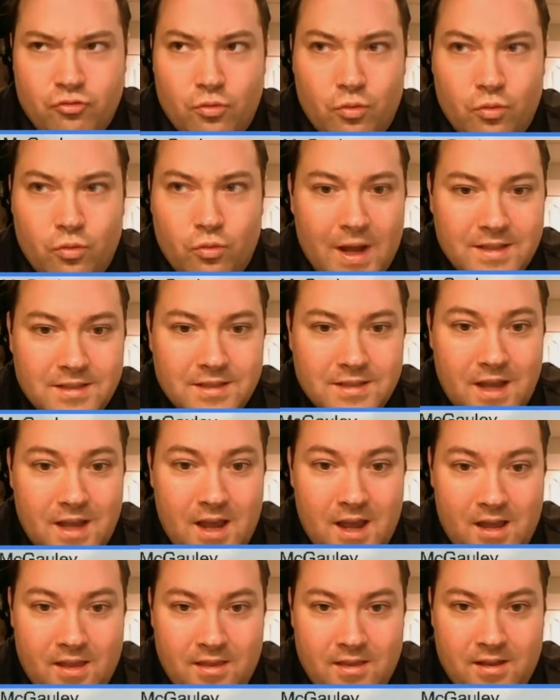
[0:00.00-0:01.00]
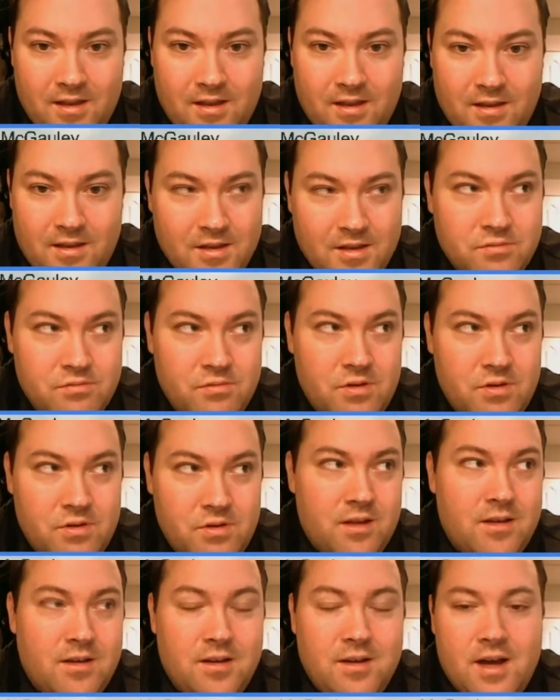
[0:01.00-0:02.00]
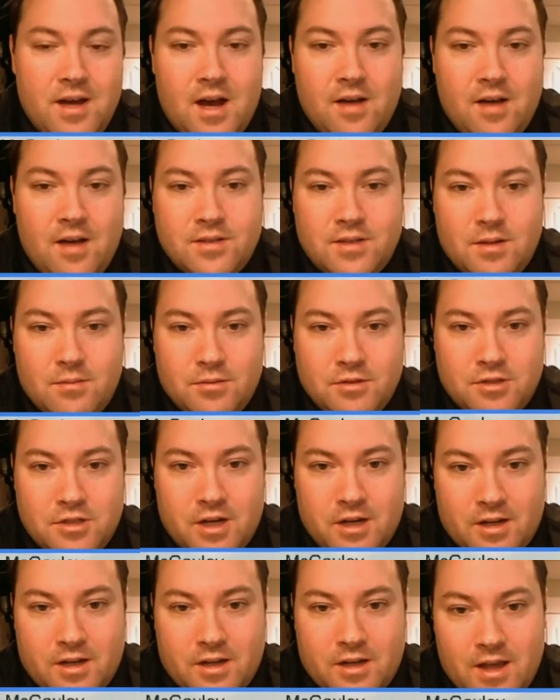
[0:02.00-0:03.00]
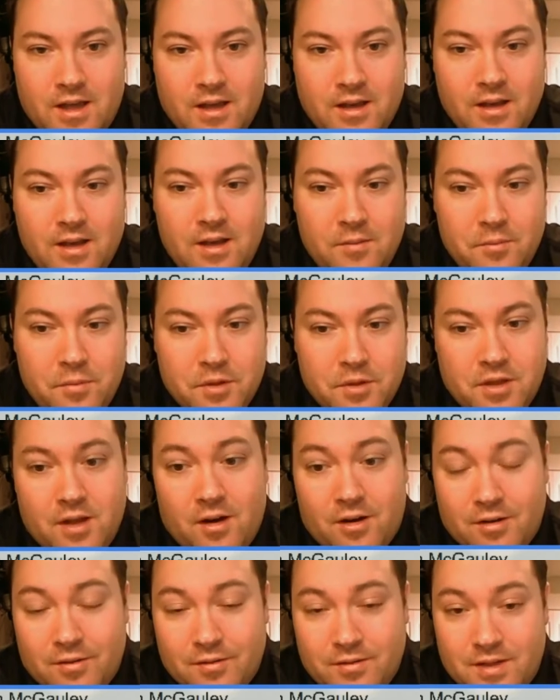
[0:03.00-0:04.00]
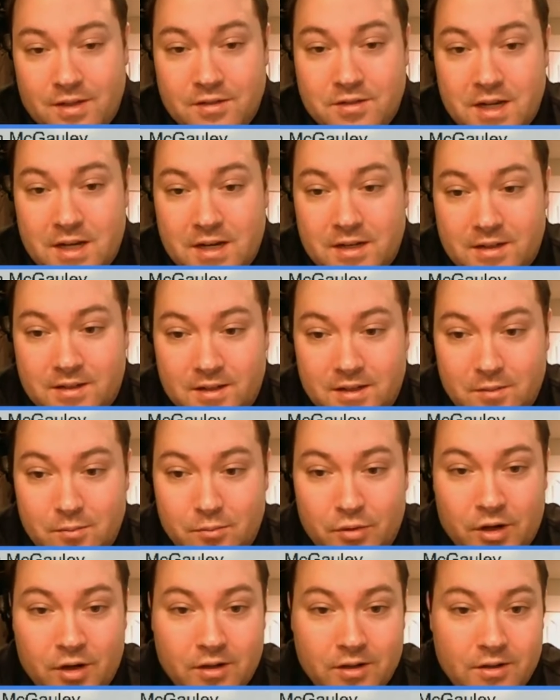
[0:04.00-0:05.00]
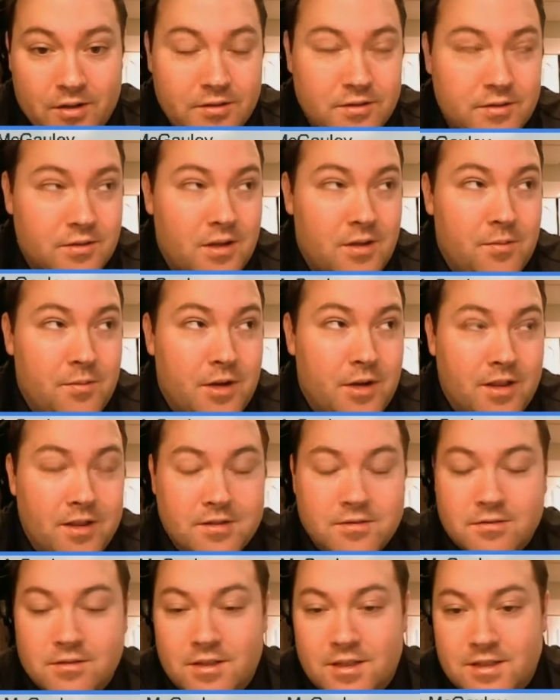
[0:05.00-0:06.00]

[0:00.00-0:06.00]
Wednesday, I think, this week. I'll have to double check on that. But they're technically embargoed, so anybody that's